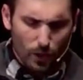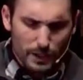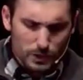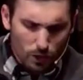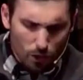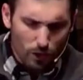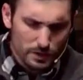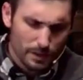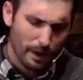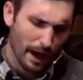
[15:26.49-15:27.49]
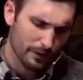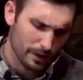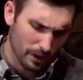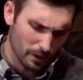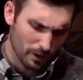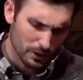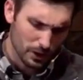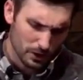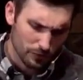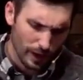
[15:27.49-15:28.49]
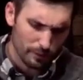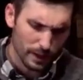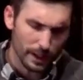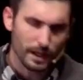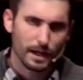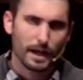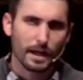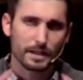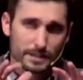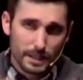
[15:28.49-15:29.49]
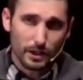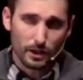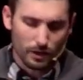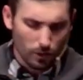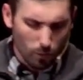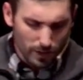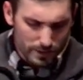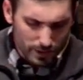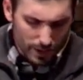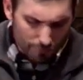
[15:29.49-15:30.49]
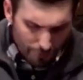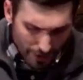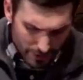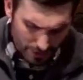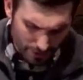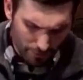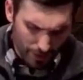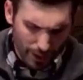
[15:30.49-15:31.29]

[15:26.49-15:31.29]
Christ's call to Matthew, church family, a sinner, was effective.